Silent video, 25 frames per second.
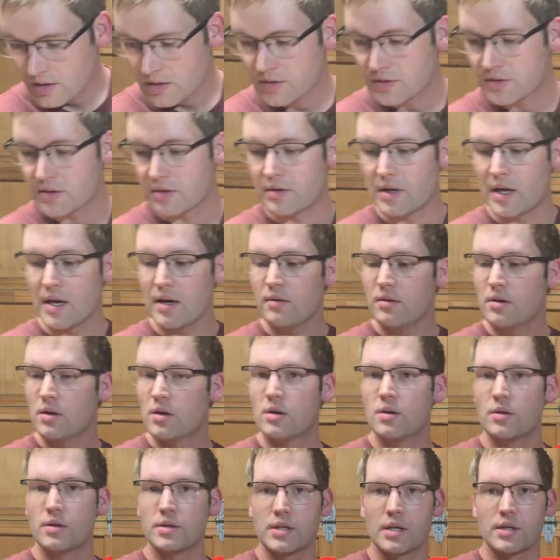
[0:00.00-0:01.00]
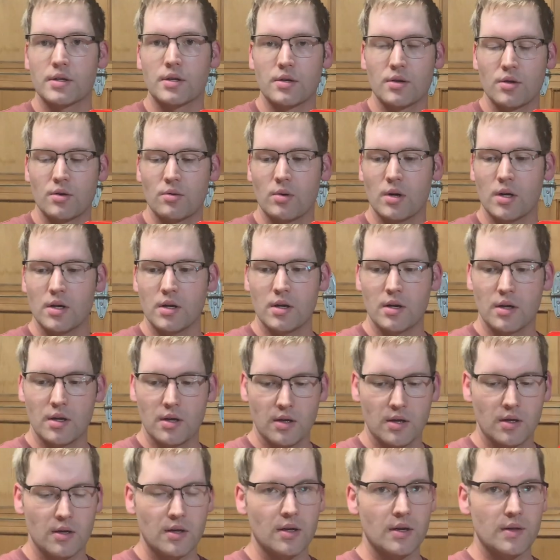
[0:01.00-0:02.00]
So now we'll take the new one
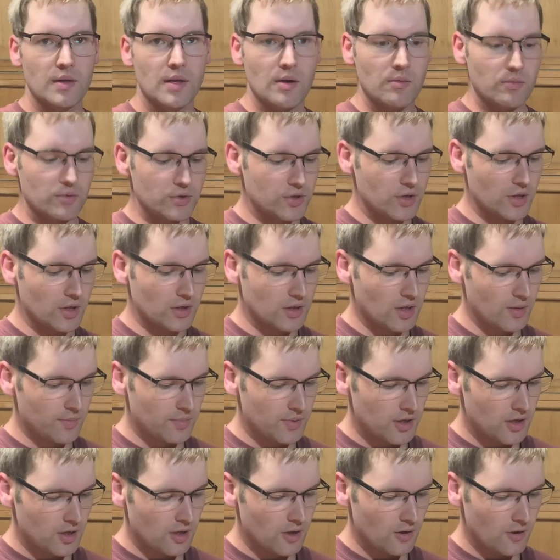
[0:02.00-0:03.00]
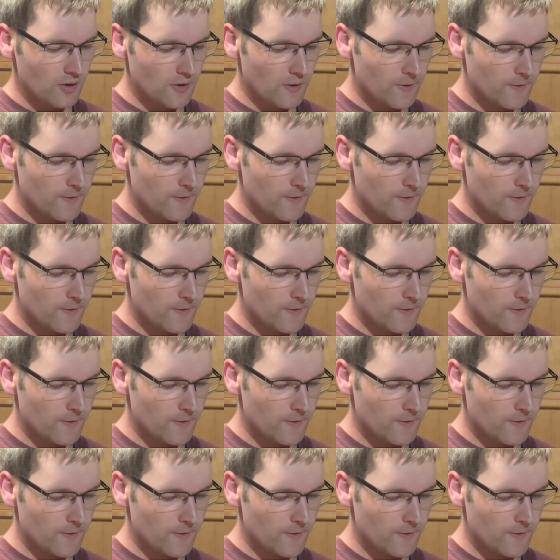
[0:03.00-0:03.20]
and get that one chucked up in here